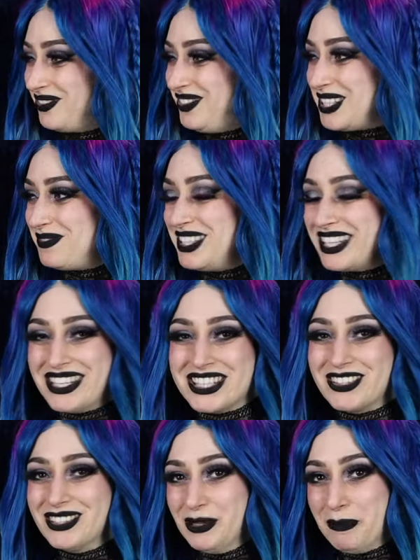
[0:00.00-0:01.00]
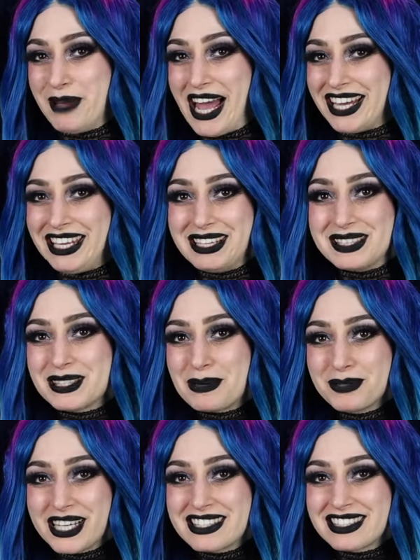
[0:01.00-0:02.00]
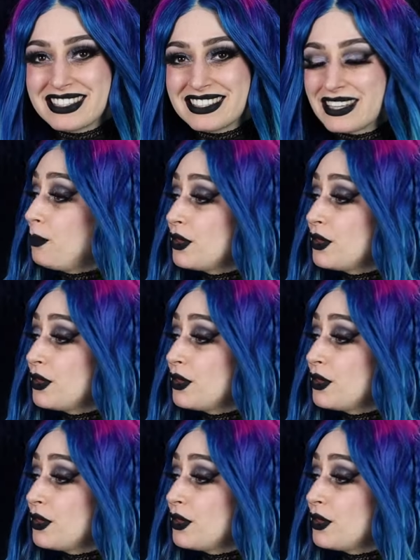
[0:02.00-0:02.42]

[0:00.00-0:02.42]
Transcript: Just because they're a little baggy in some places.